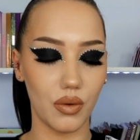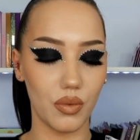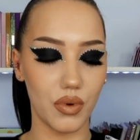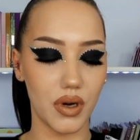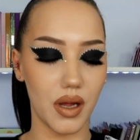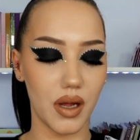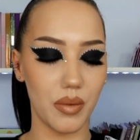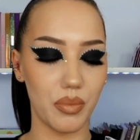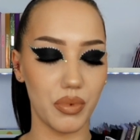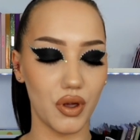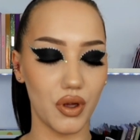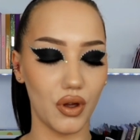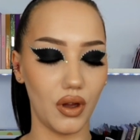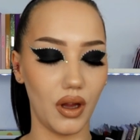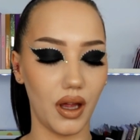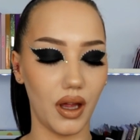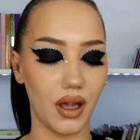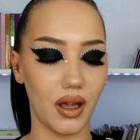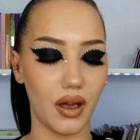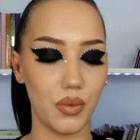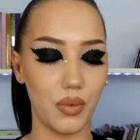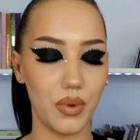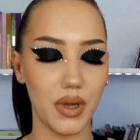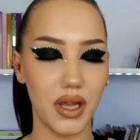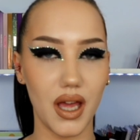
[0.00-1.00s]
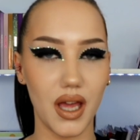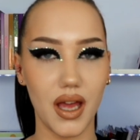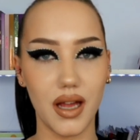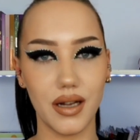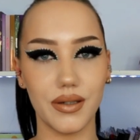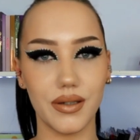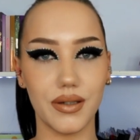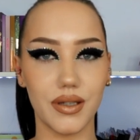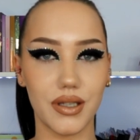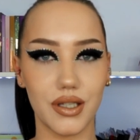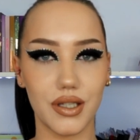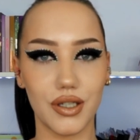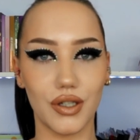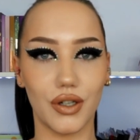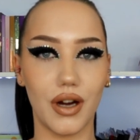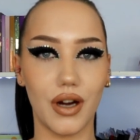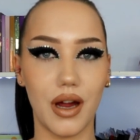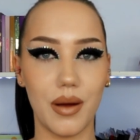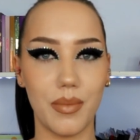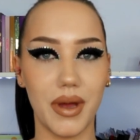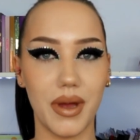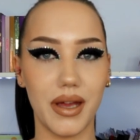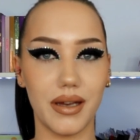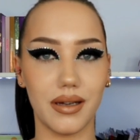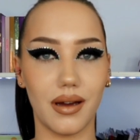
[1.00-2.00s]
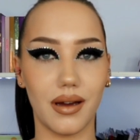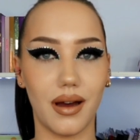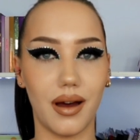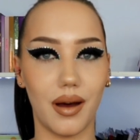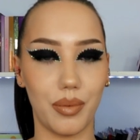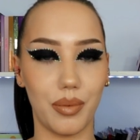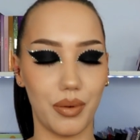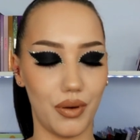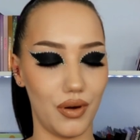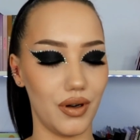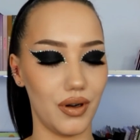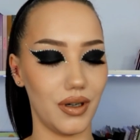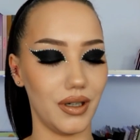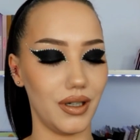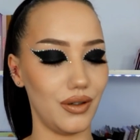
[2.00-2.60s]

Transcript: when I put like a wee Instagram edit up on,